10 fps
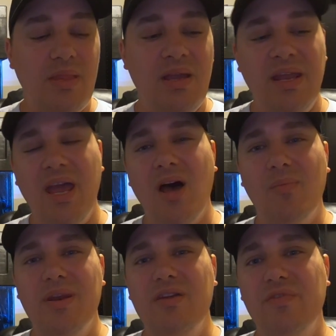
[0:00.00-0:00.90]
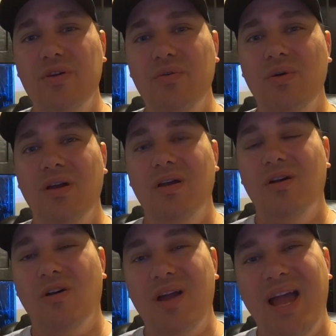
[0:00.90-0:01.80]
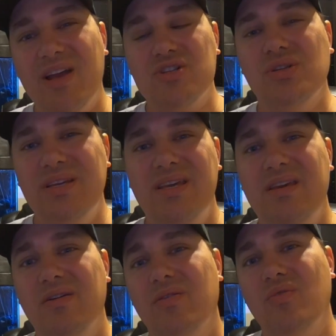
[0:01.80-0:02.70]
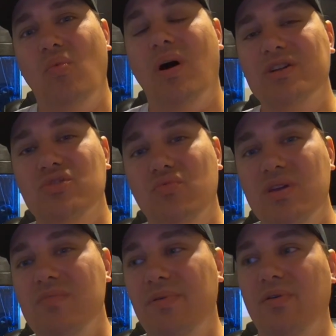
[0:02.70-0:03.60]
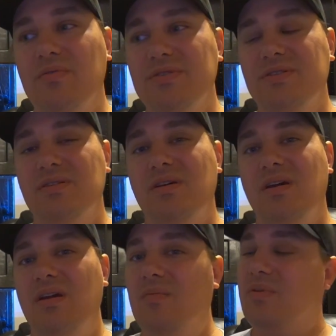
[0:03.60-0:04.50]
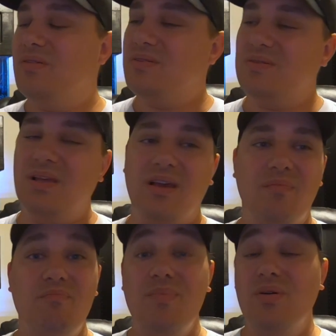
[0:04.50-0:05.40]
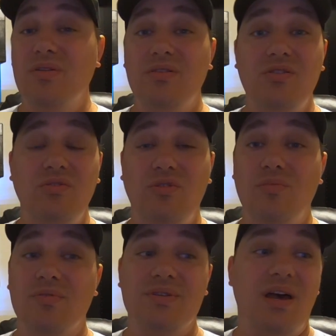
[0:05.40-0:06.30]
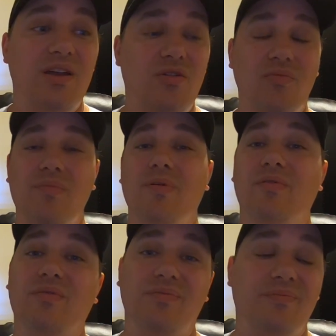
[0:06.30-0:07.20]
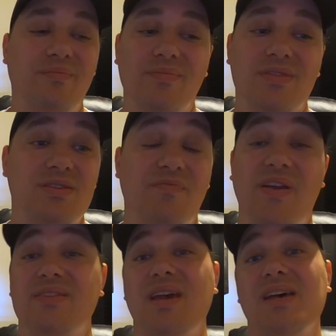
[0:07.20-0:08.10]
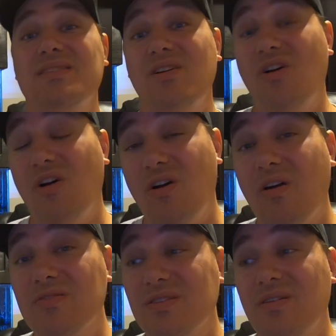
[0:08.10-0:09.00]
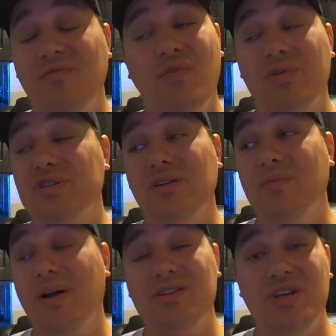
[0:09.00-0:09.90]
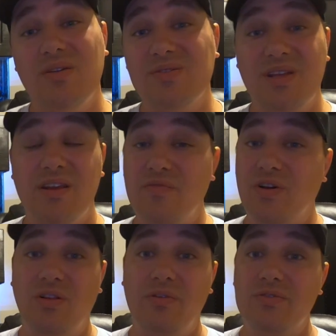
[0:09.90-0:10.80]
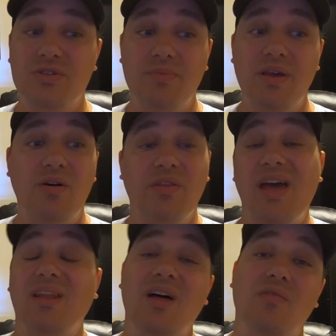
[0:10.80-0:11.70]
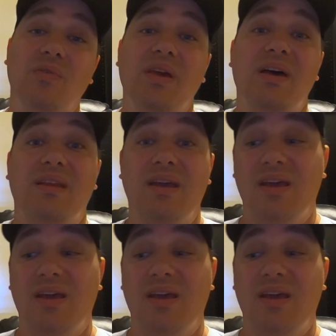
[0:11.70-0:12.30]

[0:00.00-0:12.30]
And how many of you are actually here to watch rebuilds? Because there's like a million YouTubers out here rebuilding some fantastic cars, and unfortunately, my channel's not even close to being on that level yet